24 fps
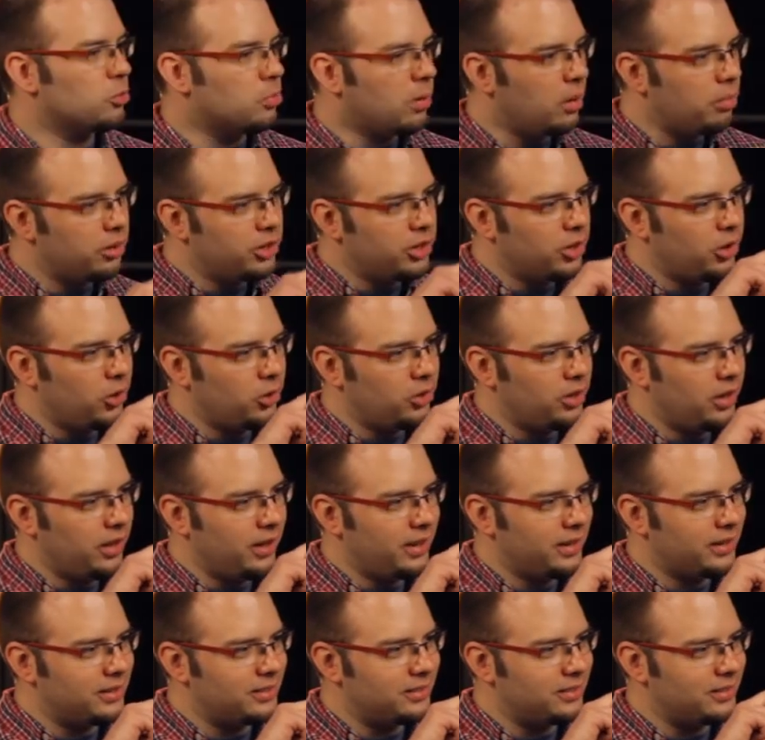probably no
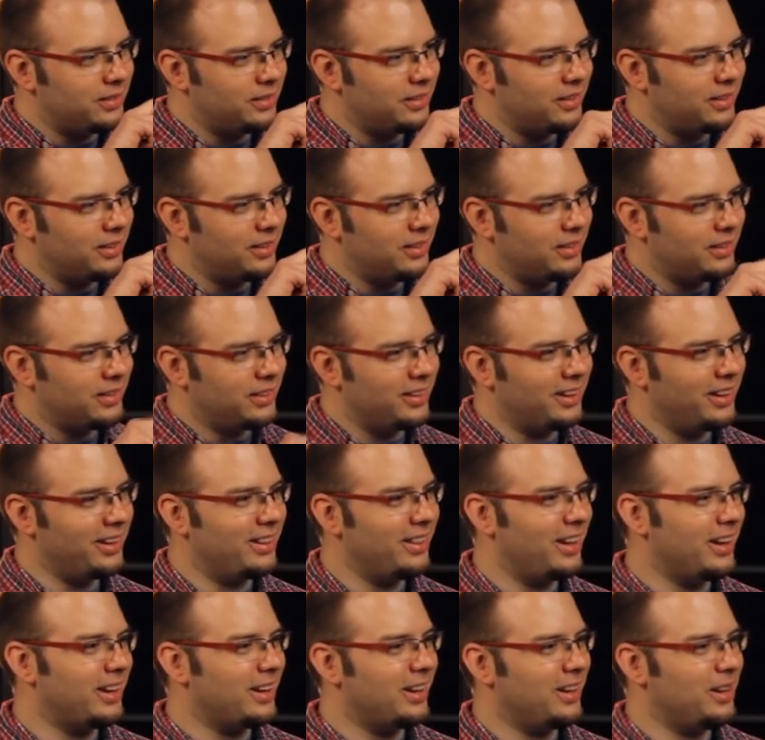a
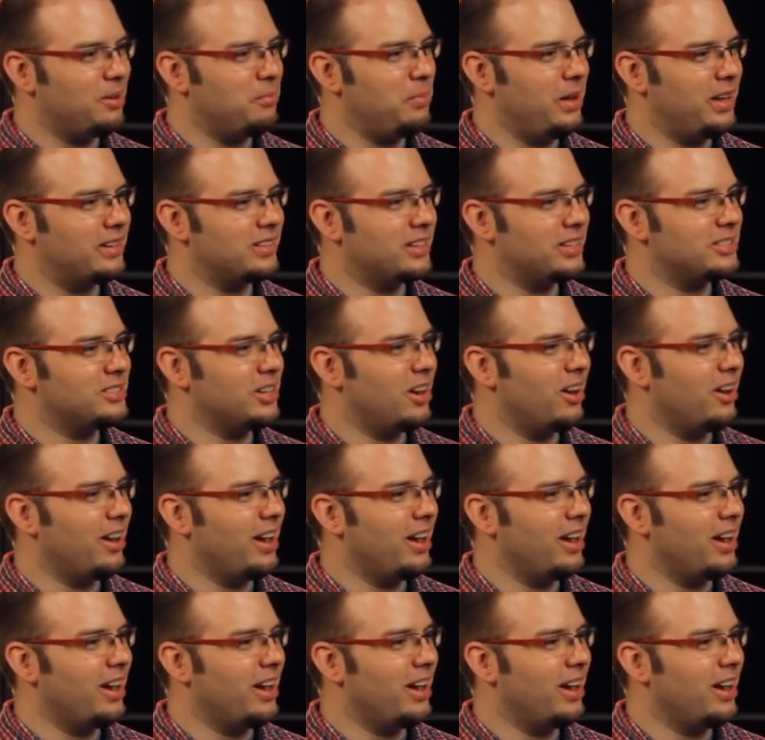bass guitar